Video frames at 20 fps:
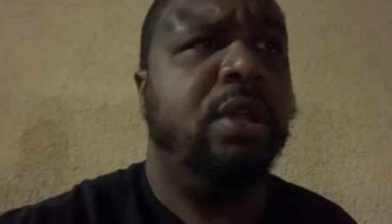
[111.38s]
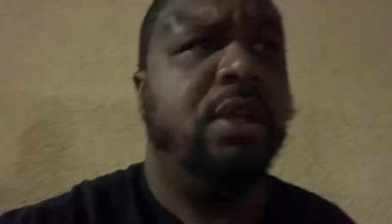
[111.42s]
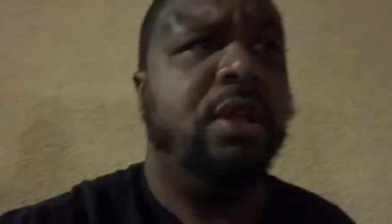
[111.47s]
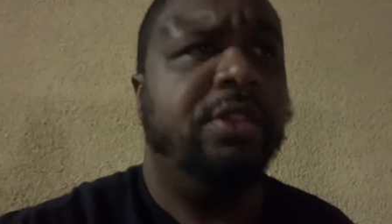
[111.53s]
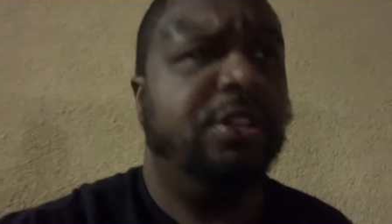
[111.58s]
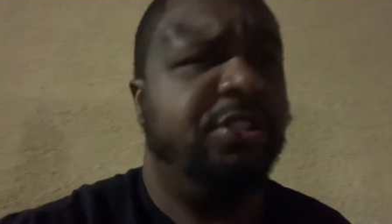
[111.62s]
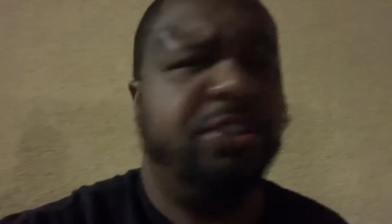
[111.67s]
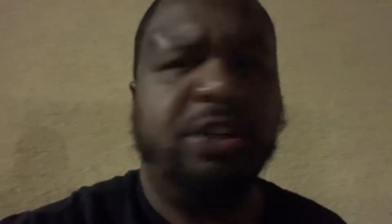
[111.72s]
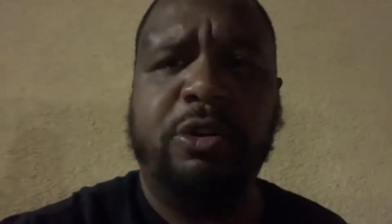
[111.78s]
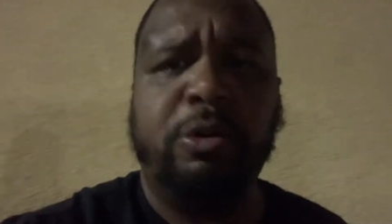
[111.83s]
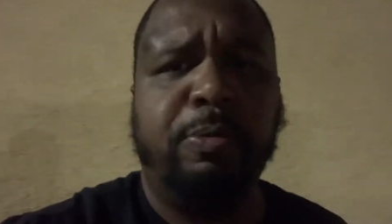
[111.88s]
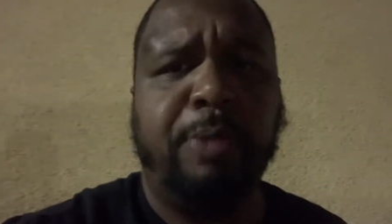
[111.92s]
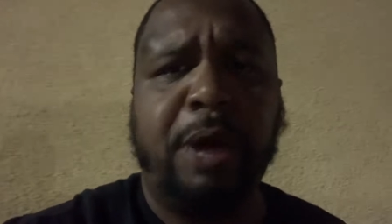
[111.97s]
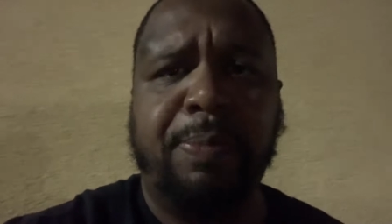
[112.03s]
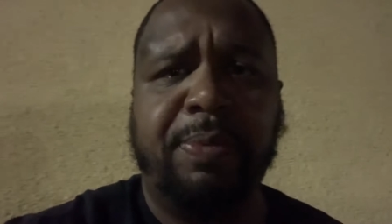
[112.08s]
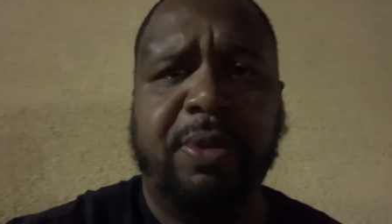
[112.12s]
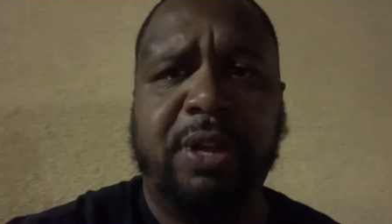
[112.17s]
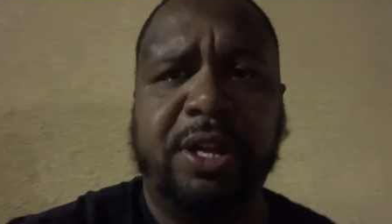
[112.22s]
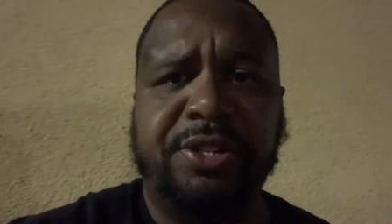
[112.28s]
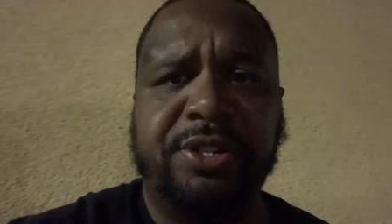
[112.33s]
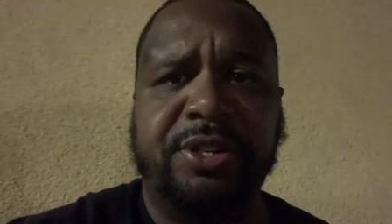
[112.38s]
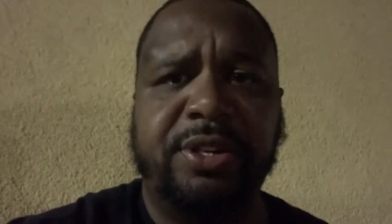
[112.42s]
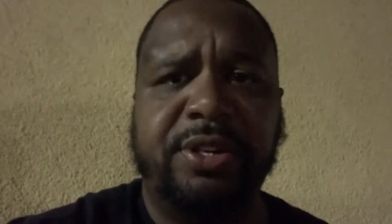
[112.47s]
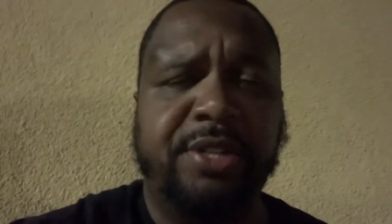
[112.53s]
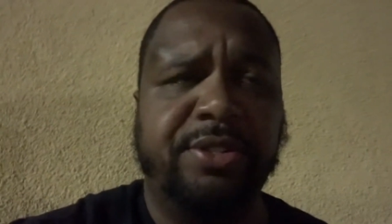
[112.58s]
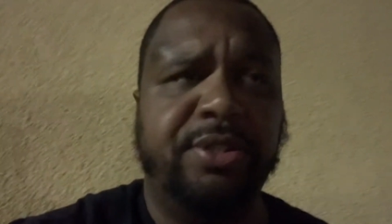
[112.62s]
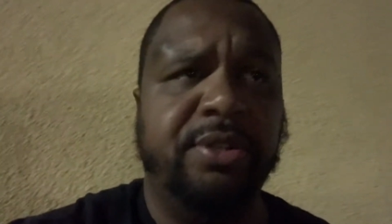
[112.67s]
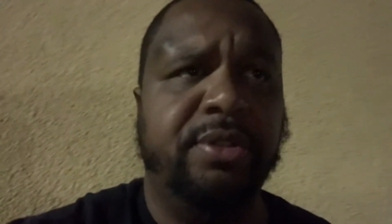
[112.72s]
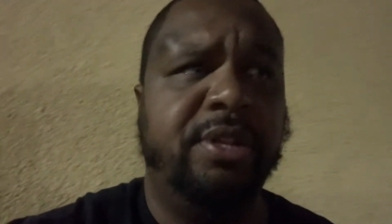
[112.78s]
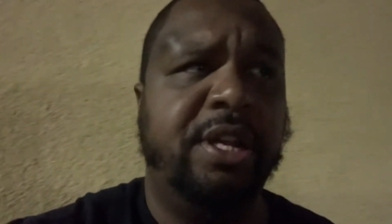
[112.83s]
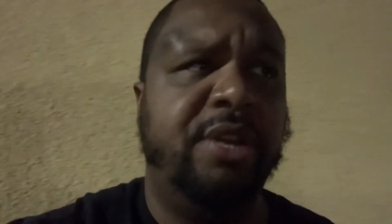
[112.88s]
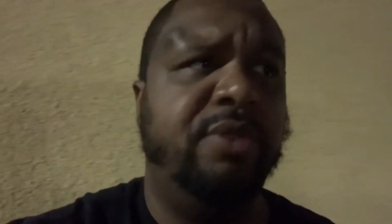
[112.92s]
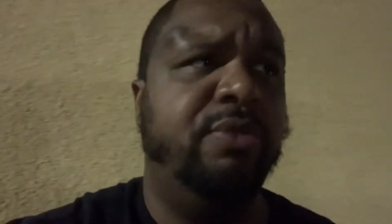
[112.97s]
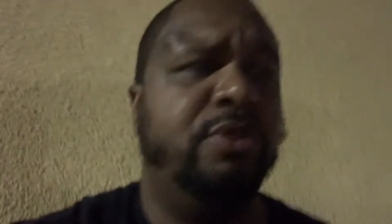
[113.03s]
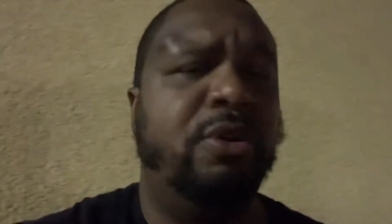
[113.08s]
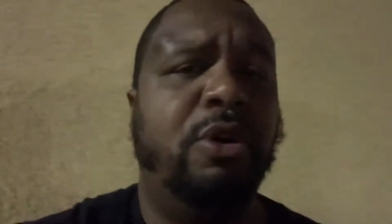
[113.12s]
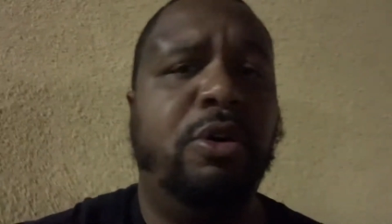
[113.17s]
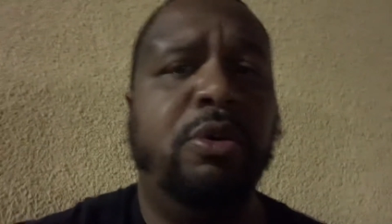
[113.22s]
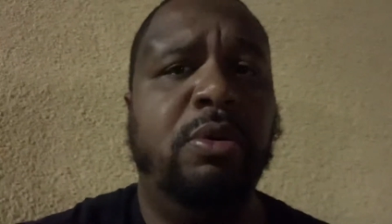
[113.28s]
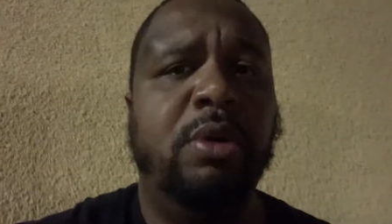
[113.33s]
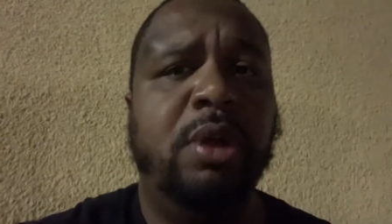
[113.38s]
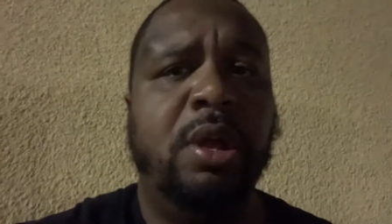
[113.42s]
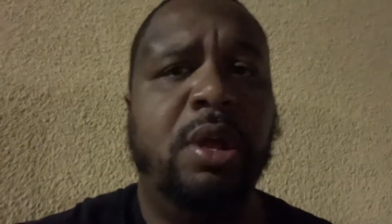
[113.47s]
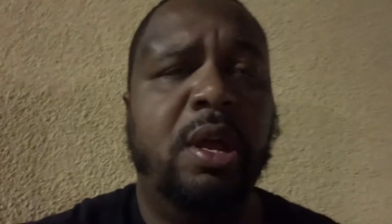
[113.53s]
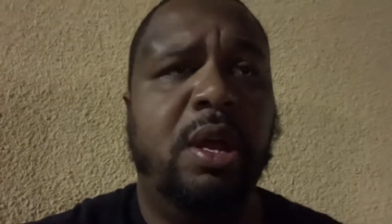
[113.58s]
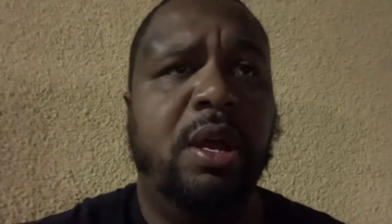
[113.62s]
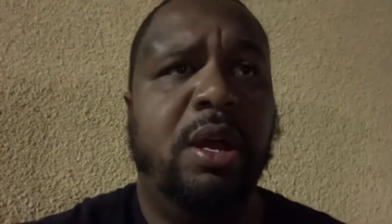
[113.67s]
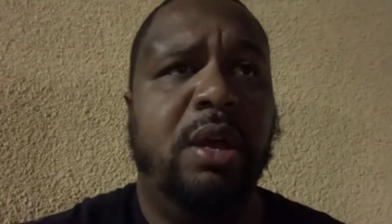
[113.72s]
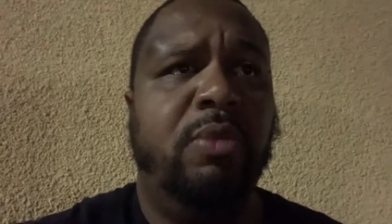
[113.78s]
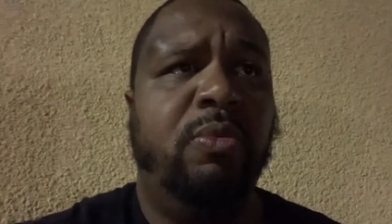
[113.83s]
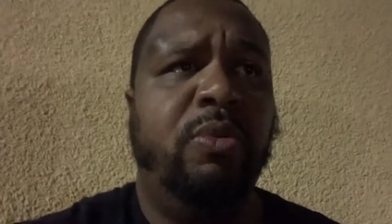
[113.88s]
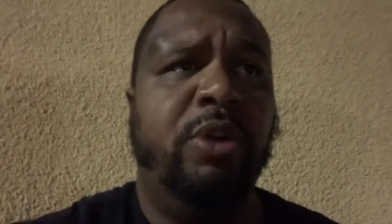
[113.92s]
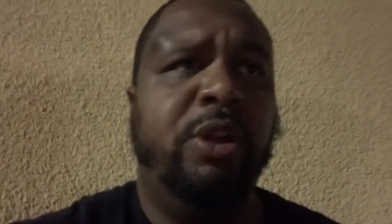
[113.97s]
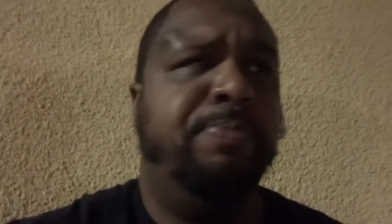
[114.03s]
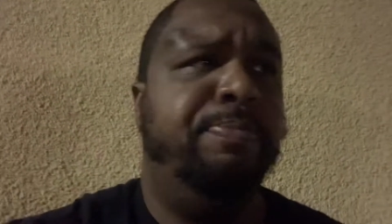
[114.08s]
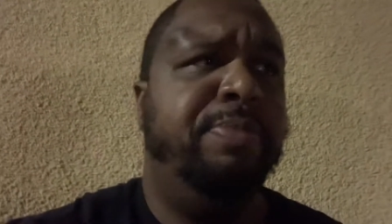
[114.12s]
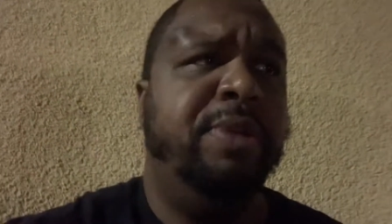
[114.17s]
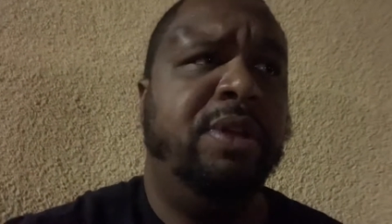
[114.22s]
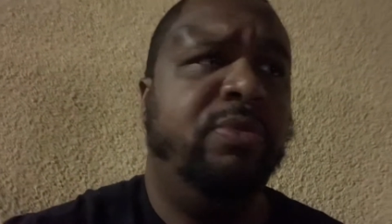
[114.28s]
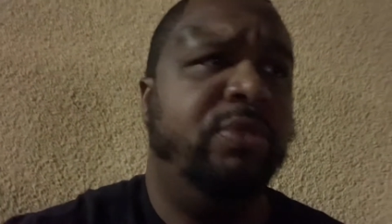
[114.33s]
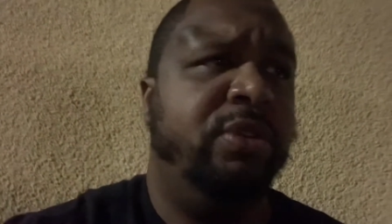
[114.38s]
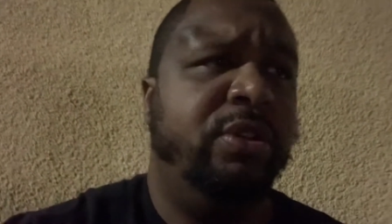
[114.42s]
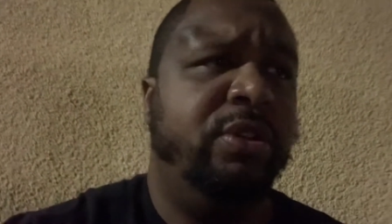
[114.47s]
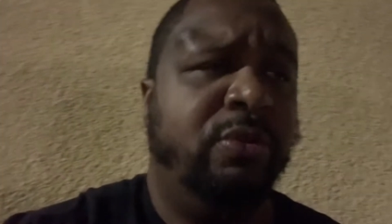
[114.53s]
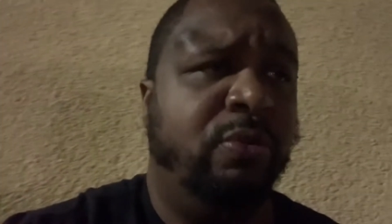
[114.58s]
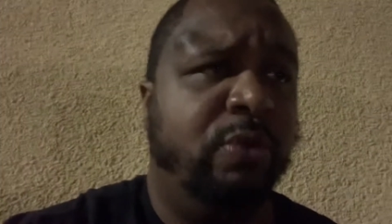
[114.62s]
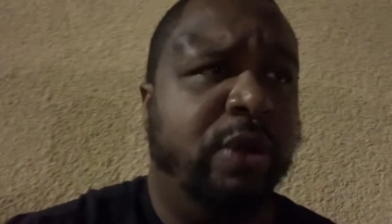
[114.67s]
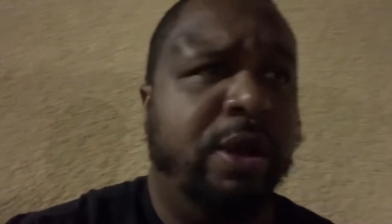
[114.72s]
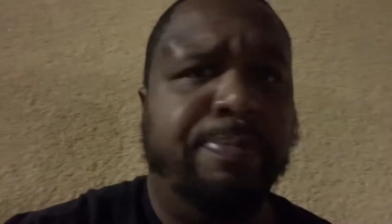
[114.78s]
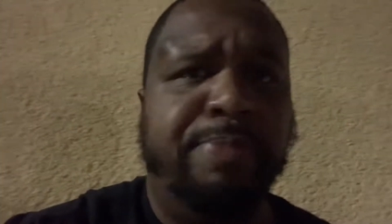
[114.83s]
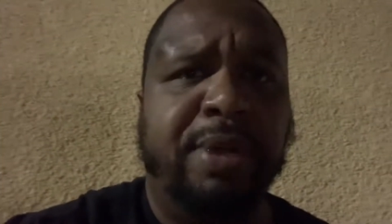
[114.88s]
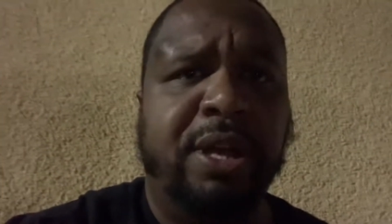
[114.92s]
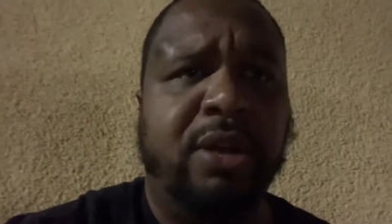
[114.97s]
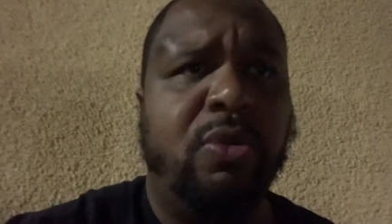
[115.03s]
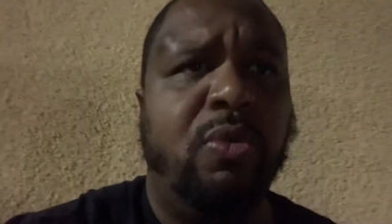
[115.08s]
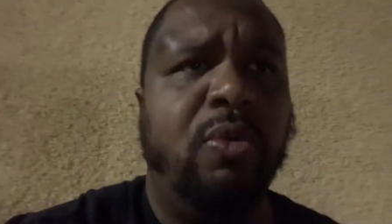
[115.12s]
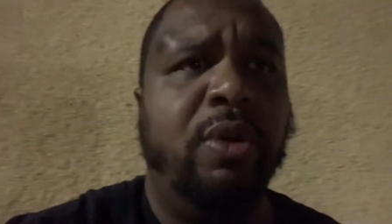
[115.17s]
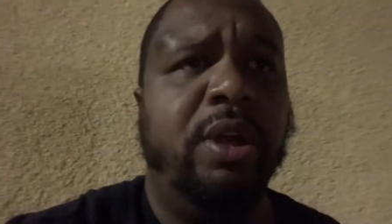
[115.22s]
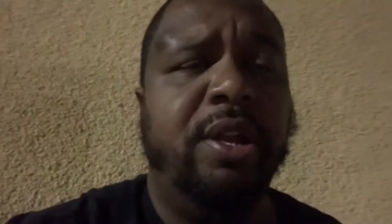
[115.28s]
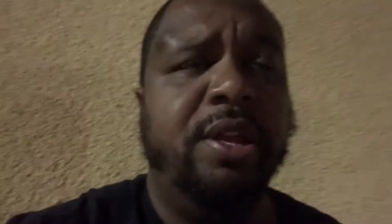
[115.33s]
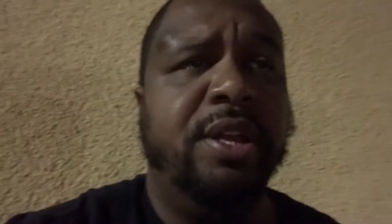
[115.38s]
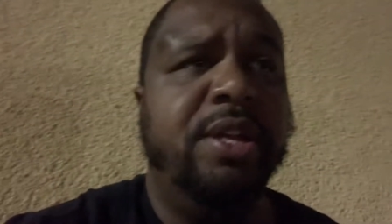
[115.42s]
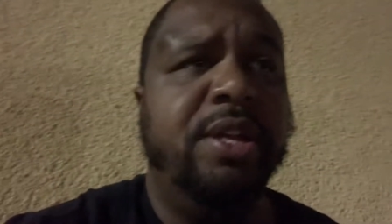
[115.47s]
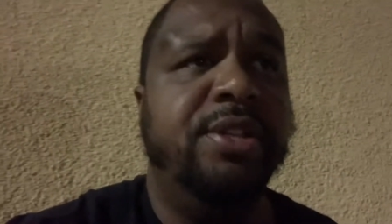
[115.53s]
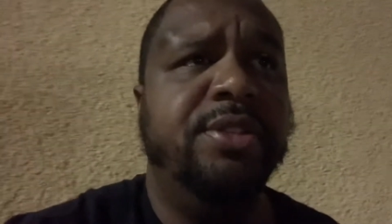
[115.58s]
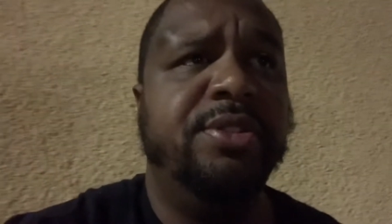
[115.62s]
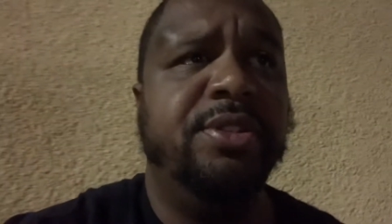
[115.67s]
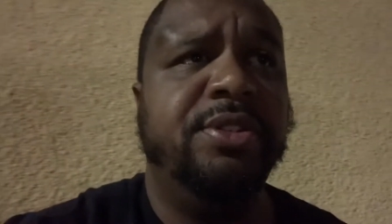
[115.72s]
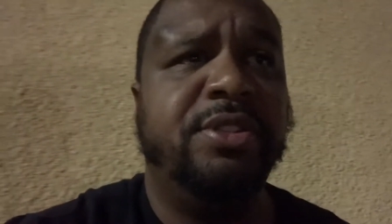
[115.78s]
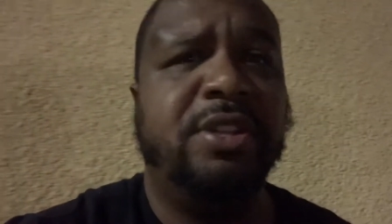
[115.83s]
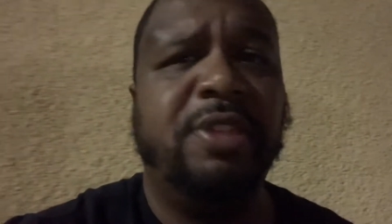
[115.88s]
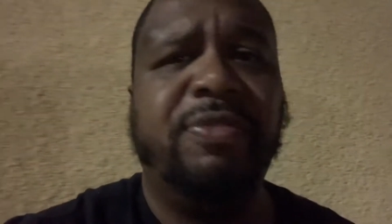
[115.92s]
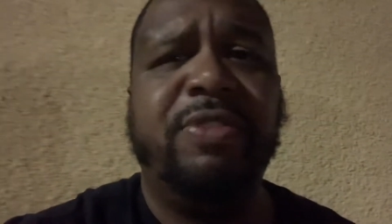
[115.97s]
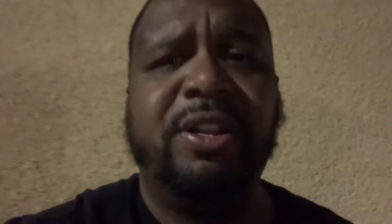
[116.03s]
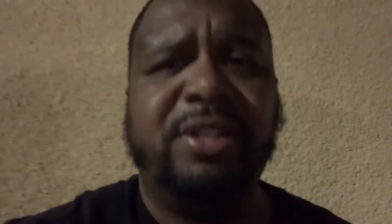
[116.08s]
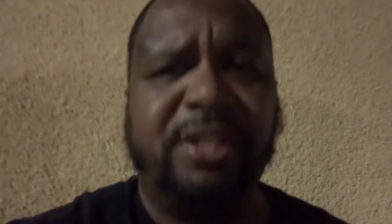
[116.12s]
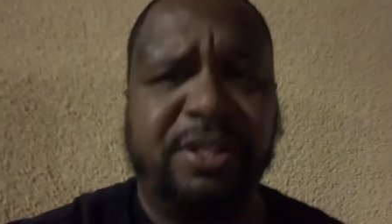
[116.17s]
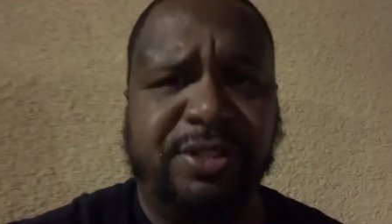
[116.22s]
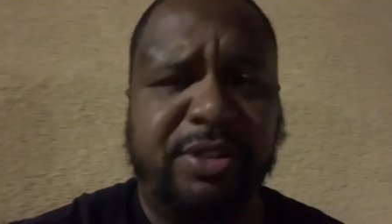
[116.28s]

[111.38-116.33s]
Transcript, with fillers: The general population doesn't. They don't know what a you know what a Bitcoin is and stuff like that.